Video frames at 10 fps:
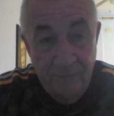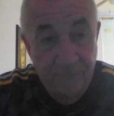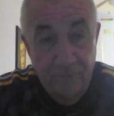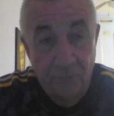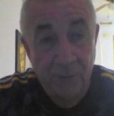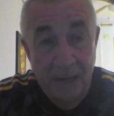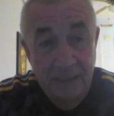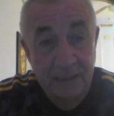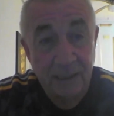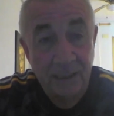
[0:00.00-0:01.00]

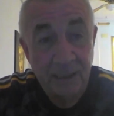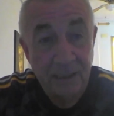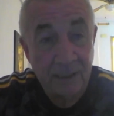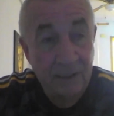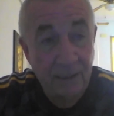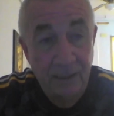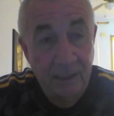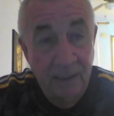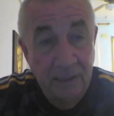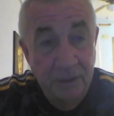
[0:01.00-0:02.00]
fullbacks
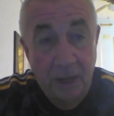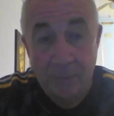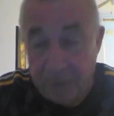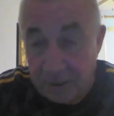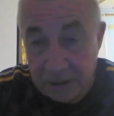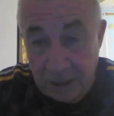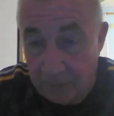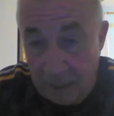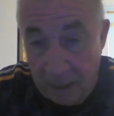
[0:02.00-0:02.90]
in the Championship,